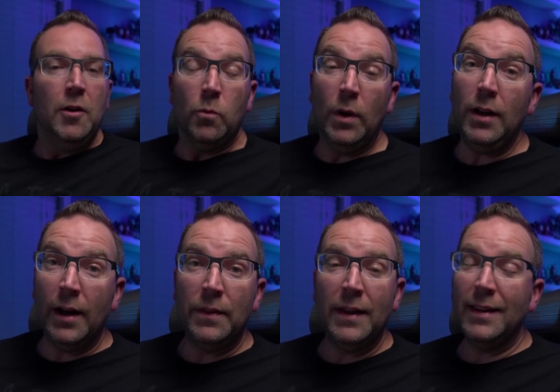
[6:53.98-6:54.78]
Well, I
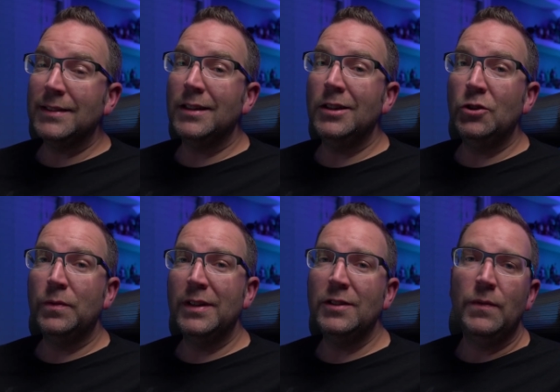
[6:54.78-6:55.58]
think that's gonna do for
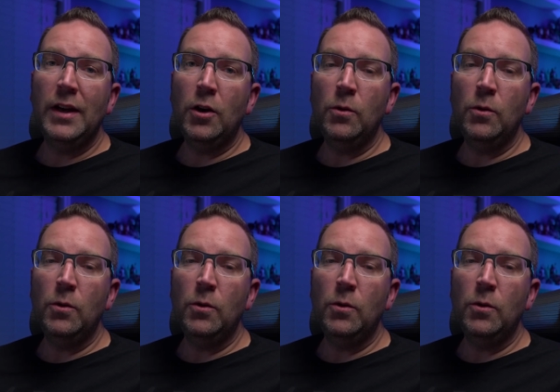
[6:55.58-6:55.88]
this video.